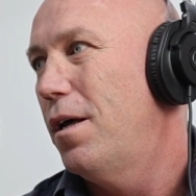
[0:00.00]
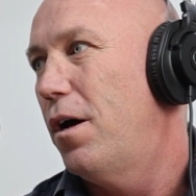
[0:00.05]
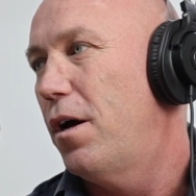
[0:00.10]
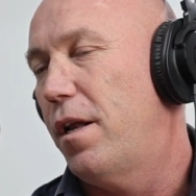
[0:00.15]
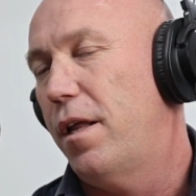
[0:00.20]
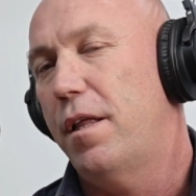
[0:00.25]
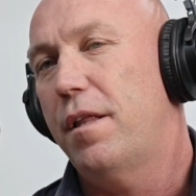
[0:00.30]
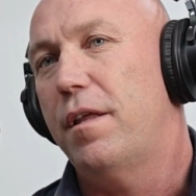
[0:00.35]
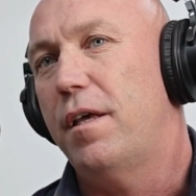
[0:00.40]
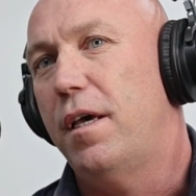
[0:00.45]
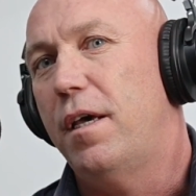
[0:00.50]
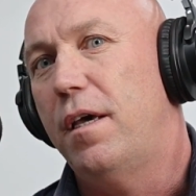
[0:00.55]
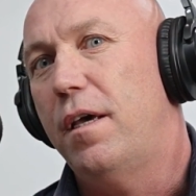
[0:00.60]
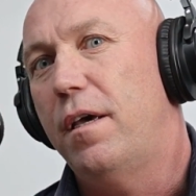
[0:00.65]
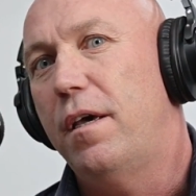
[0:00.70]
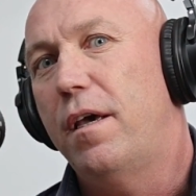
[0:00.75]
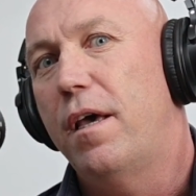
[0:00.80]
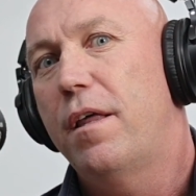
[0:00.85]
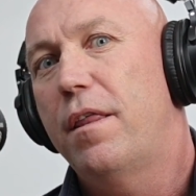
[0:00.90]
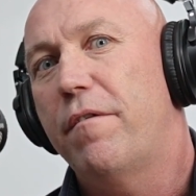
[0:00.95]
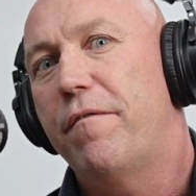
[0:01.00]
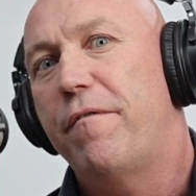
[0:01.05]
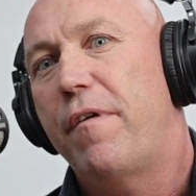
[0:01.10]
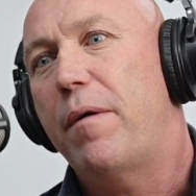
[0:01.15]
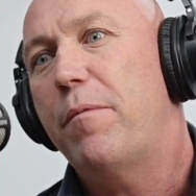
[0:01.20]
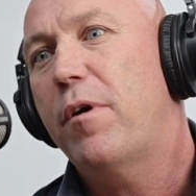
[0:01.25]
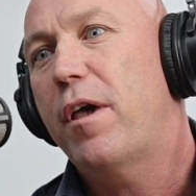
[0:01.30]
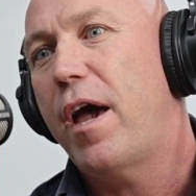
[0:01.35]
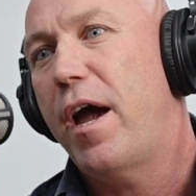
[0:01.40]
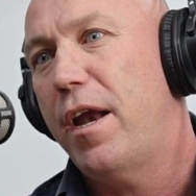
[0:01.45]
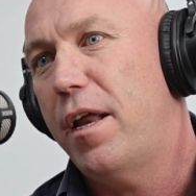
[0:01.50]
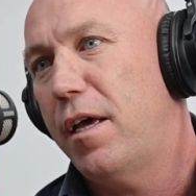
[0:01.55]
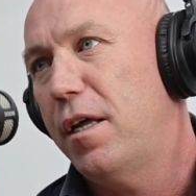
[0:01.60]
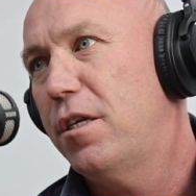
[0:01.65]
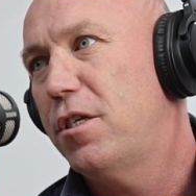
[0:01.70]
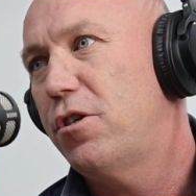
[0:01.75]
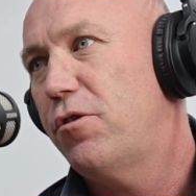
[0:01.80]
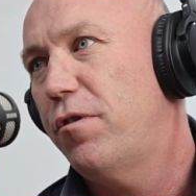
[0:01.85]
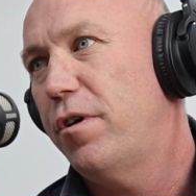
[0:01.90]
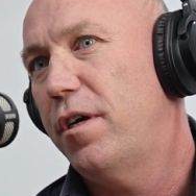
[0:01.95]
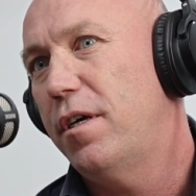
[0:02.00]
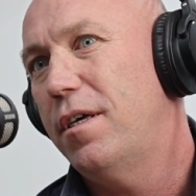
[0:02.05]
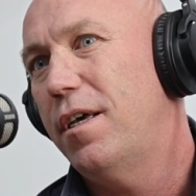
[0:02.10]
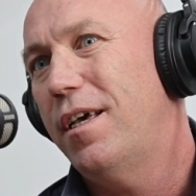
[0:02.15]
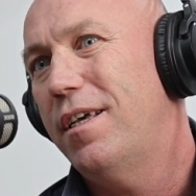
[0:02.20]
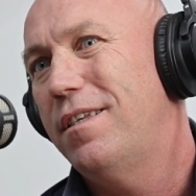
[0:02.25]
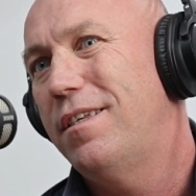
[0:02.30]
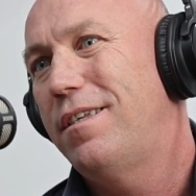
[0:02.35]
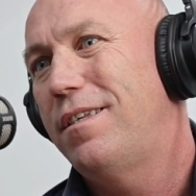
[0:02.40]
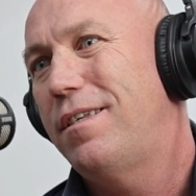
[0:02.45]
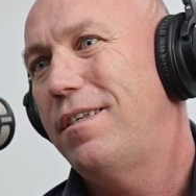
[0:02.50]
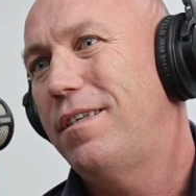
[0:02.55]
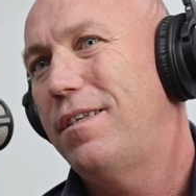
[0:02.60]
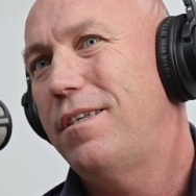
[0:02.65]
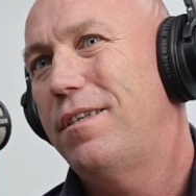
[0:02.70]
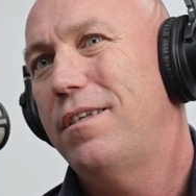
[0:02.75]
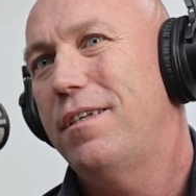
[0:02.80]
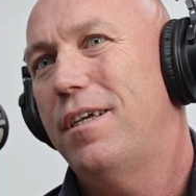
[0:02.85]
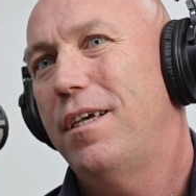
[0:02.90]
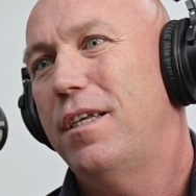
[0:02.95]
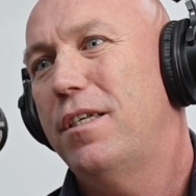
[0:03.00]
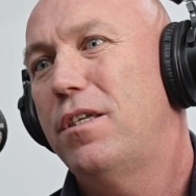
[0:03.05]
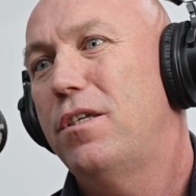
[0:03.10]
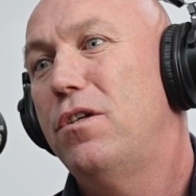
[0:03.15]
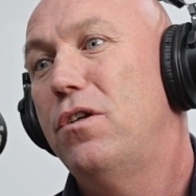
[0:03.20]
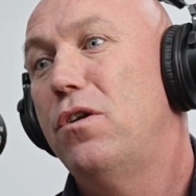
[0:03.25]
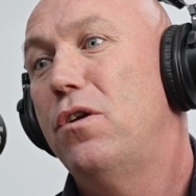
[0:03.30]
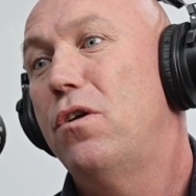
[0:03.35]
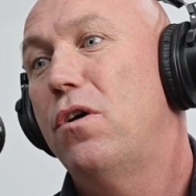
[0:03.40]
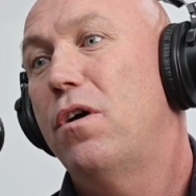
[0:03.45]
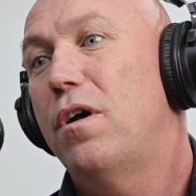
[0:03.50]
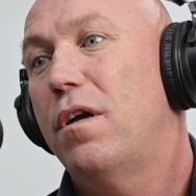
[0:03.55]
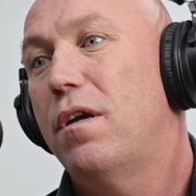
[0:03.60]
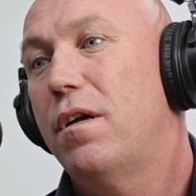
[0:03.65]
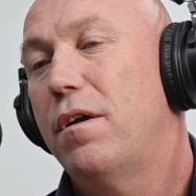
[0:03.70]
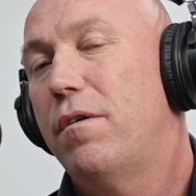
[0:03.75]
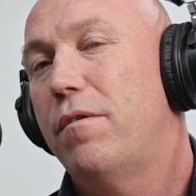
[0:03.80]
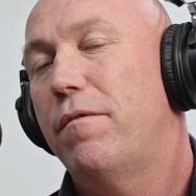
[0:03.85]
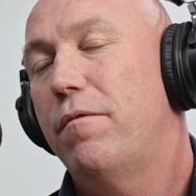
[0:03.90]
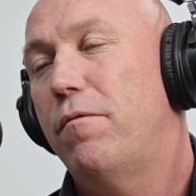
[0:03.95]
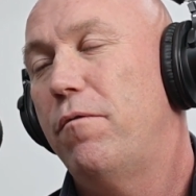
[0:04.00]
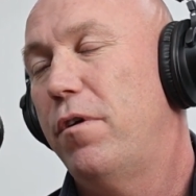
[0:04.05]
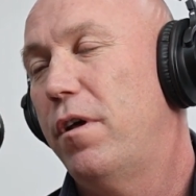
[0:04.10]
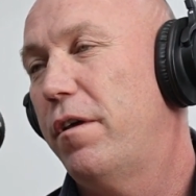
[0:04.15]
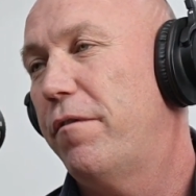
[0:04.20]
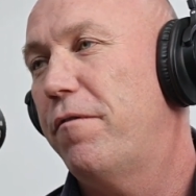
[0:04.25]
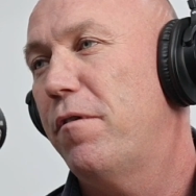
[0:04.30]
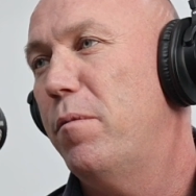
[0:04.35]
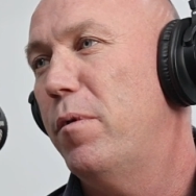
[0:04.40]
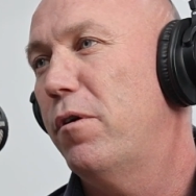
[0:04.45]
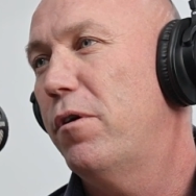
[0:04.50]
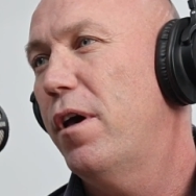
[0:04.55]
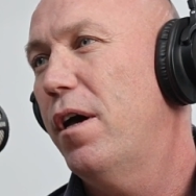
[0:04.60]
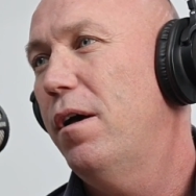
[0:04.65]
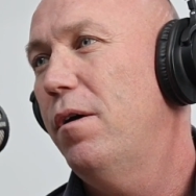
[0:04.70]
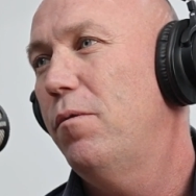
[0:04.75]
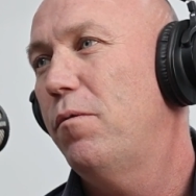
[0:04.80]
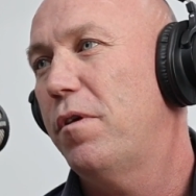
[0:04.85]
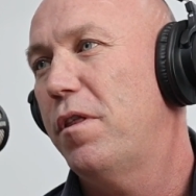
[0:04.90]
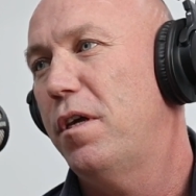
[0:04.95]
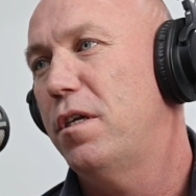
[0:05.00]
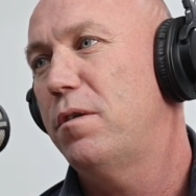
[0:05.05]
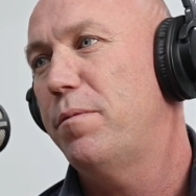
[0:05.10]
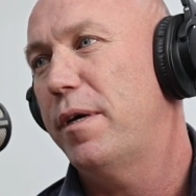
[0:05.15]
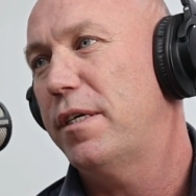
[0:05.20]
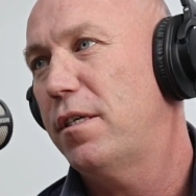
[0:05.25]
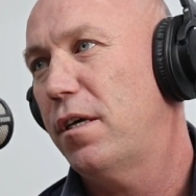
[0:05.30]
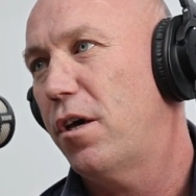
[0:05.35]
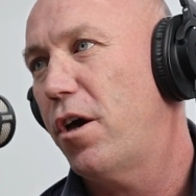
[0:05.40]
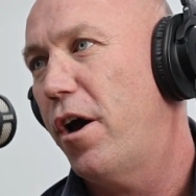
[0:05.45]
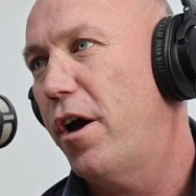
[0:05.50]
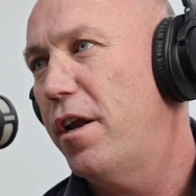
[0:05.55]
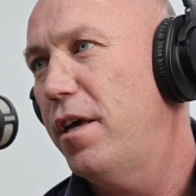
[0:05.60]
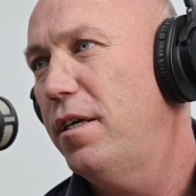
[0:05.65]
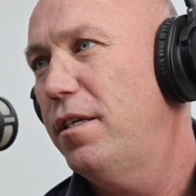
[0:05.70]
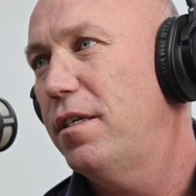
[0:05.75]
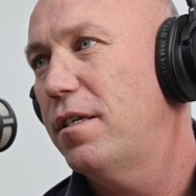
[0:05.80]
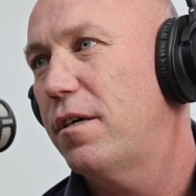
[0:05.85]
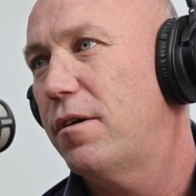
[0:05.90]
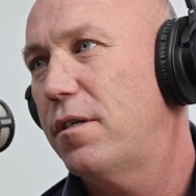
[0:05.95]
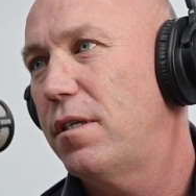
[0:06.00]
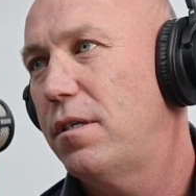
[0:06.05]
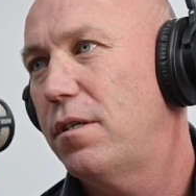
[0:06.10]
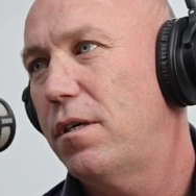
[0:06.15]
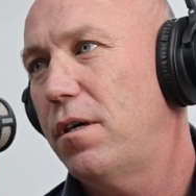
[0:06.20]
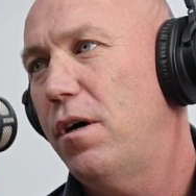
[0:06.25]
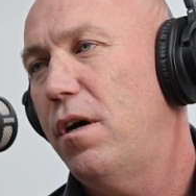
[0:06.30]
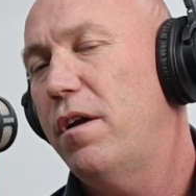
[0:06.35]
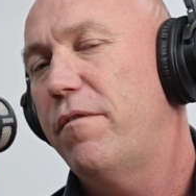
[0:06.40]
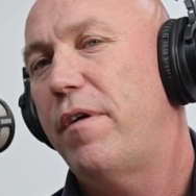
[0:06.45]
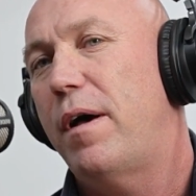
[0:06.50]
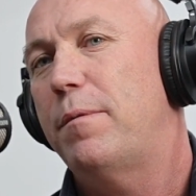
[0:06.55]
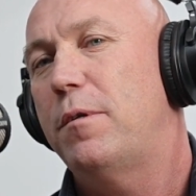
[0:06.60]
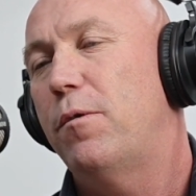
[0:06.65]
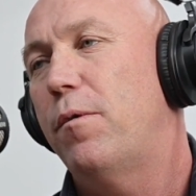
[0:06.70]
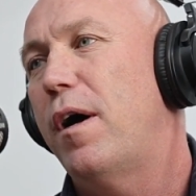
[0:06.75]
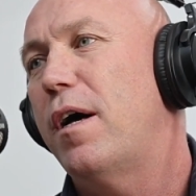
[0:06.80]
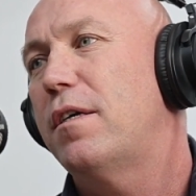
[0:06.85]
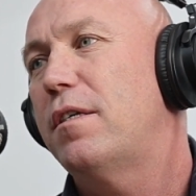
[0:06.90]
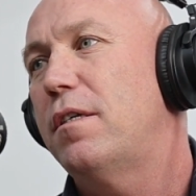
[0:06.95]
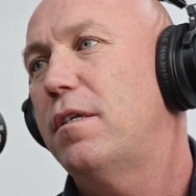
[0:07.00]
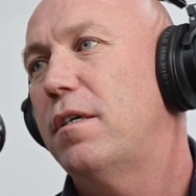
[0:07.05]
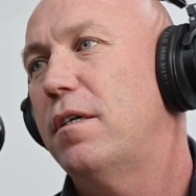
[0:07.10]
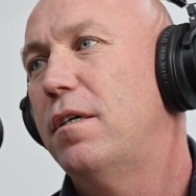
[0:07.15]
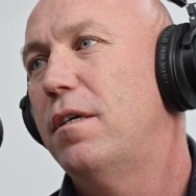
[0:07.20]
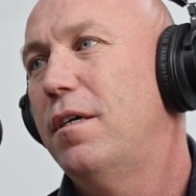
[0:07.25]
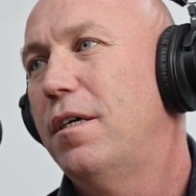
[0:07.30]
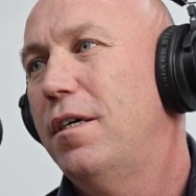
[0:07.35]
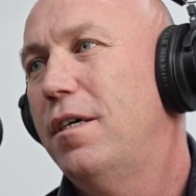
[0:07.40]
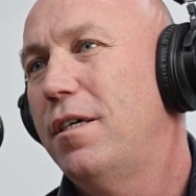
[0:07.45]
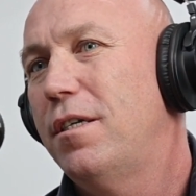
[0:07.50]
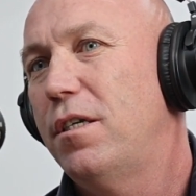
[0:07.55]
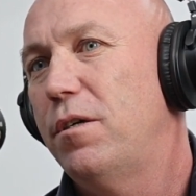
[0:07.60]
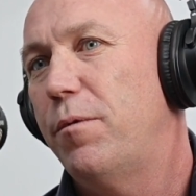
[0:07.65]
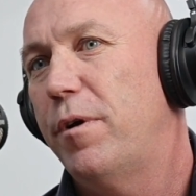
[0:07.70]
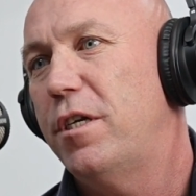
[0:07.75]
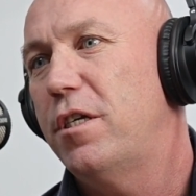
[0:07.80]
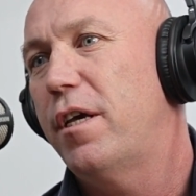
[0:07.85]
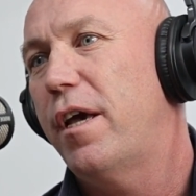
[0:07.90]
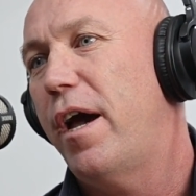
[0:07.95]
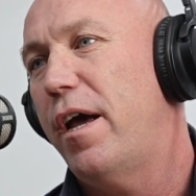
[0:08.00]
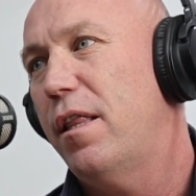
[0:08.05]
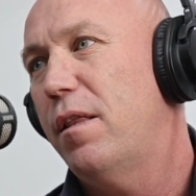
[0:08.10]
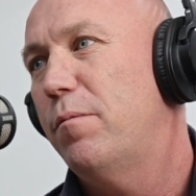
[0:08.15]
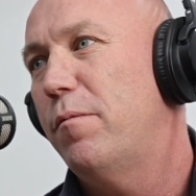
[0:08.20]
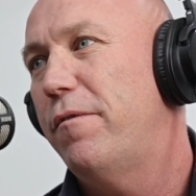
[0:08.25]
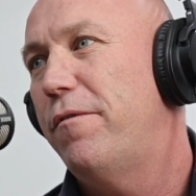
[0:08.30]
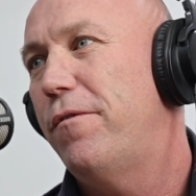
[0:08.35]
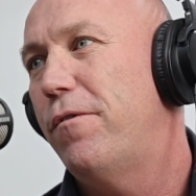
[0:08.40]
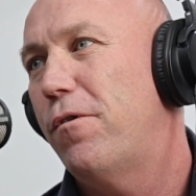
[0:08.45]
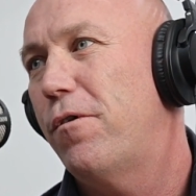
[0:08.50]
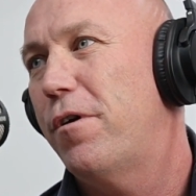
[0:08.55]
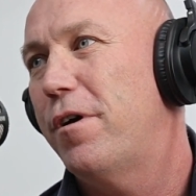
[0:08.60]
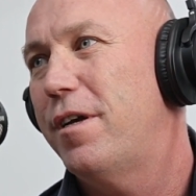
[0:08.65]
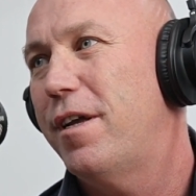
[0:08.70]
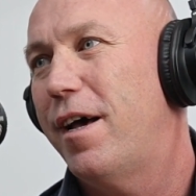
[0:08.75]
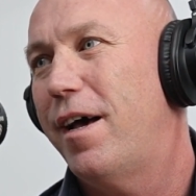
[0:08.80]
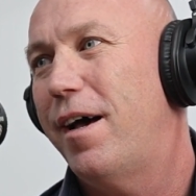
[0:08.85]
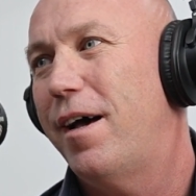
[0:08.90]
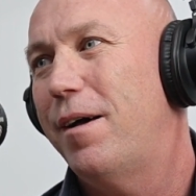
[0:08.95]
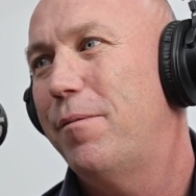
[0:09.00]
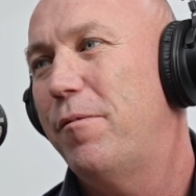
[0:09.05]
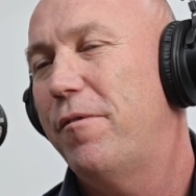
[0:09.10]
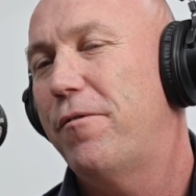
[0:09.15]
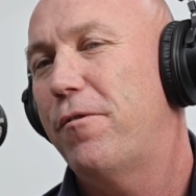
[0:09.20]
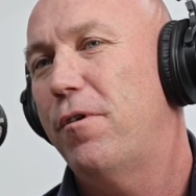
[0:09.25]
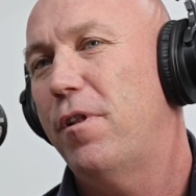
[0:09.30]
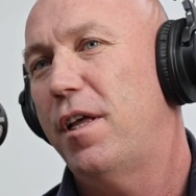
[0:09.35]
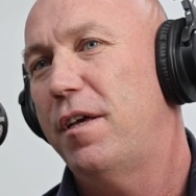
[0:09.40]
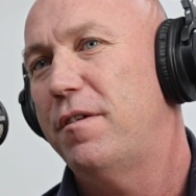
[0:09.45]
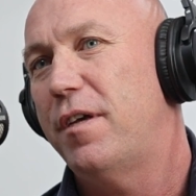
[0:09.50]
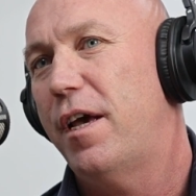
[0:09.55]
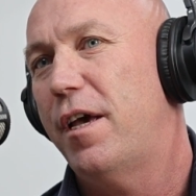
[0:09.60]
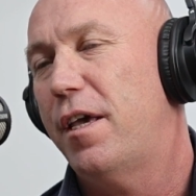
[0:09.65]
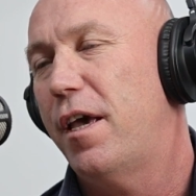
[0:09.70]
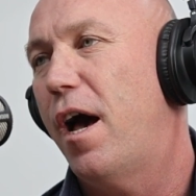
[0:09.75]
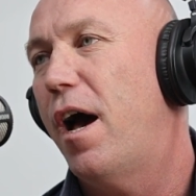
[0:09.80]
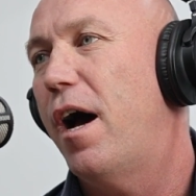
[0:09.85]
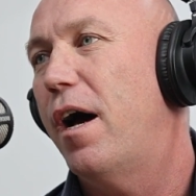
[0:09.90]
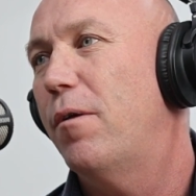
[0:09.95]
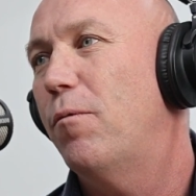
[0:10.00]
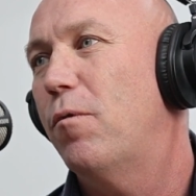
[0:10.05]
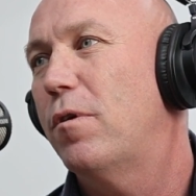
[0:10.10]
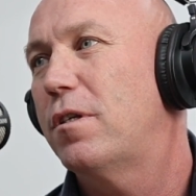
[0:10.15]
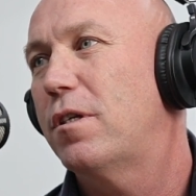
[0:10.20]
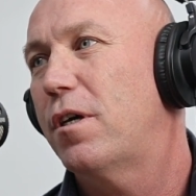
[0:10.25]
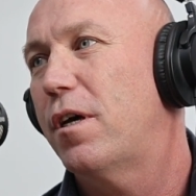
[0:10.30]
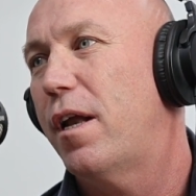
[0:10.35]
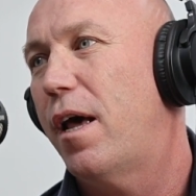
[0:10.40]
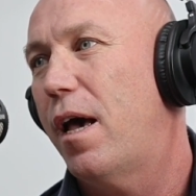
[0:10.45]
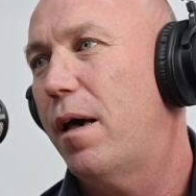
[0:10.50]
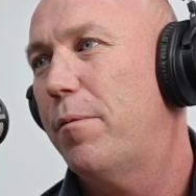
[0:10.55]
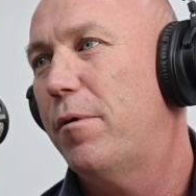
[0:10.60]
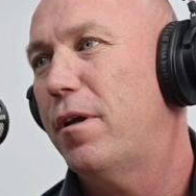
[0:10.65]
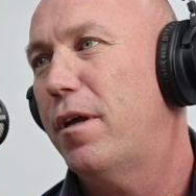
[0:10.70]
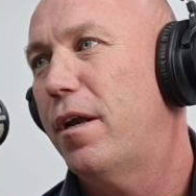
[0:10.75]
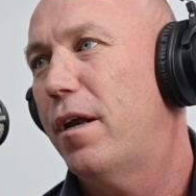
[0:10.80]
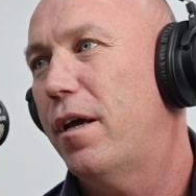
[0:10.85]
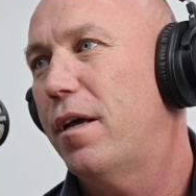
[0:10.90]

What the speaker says: the fabricating industry is not really familiar with intumescent coatings, so it's kind of up to us to educate them before it leaves our yard. What's going to happen?